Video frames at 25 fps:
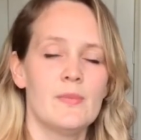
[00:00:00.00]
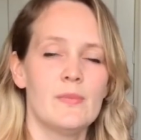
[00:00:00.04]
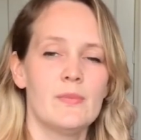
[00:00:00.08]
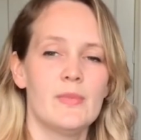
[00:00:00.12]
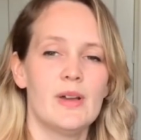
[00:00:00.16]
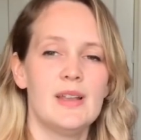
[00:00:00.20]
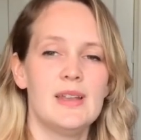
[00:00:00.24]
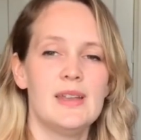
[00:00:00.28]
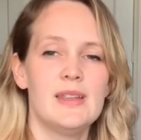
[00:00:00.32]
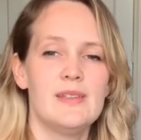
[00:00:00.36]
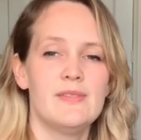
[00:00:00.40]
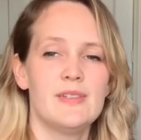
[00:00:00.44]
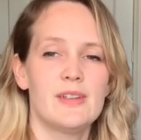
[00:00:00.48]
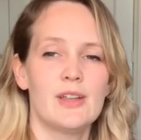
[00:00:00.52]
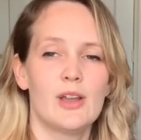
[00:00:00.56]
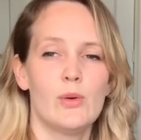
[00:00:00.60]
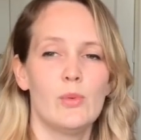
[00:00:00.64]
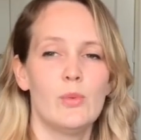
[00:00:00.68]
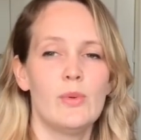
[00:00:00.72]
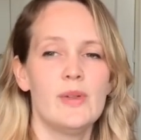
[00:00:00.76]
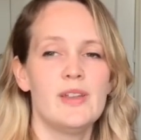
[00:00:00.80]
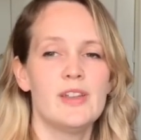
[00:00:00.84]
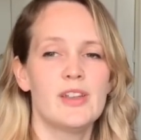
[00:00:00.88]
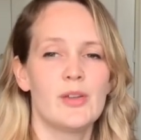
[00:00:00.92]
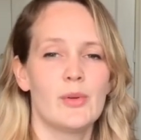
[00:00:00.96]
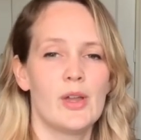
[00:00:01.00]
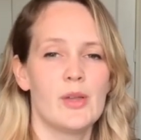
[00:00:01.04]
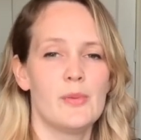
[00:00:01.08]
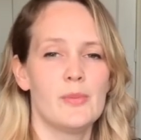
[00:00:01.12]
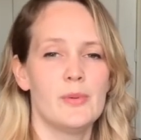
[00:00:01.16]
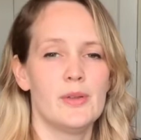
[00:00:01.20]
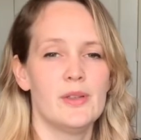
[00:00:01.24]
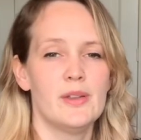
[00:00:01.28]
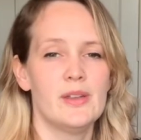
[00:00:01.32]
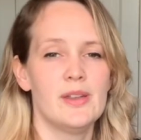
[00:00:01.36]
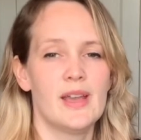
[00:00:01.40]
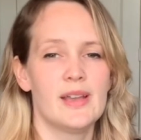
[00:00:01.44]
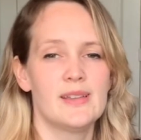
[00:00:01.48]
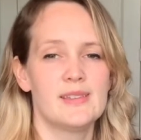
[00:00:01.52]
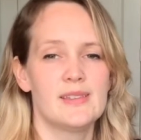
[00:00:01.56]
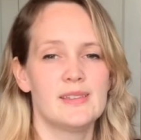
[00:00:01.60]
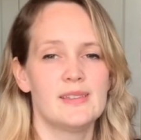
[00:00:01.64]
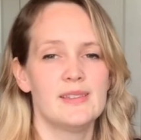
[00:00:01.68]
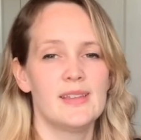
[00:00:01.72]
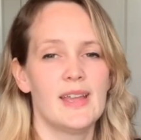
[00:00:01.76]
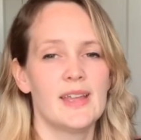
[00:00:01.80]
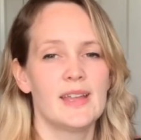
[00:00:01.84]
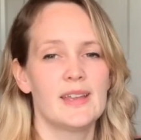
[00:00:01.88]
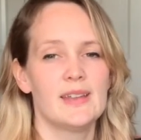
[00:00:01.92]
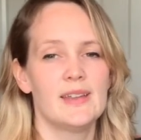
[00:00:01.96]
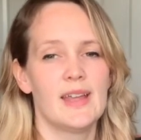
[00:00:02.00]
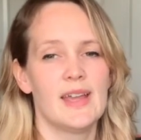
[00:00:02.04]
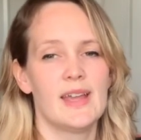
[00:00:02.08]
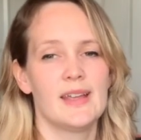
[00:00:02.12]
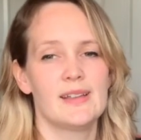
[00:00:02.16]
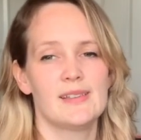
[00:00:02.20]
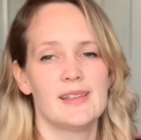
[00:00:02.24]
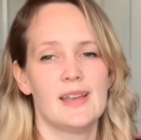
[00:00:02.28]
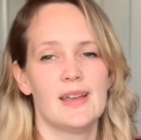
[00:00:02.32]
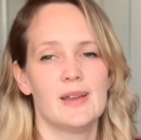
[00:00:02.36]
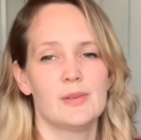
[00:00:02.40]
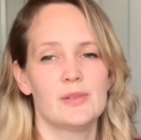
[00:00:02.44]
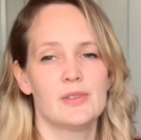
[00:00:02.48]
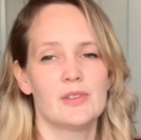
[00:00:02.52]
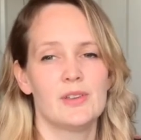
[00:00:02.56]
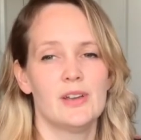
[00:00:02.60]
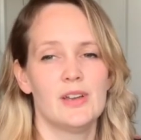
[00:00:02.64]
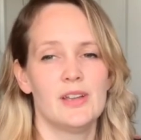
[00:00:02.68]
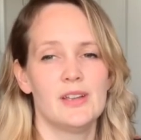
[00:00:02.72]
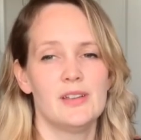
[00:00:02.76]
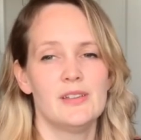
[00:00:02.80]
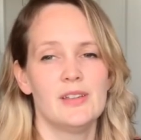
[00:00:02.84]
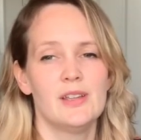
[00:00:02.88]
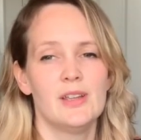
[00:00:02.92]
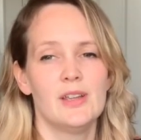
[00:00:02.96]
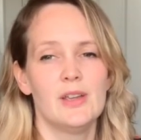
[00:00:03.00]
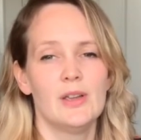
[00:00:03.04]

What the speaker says: but leaving a window open as a second exit outside